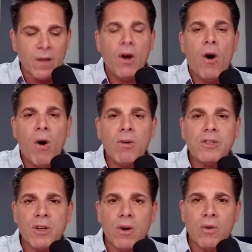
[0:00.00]

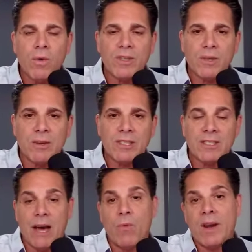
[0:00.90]
Also, when someone
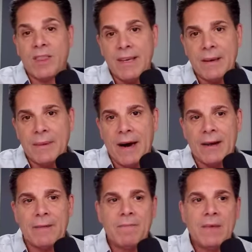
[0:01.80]
says, I want to think about
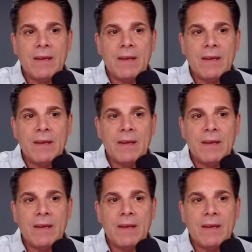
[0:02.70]
it,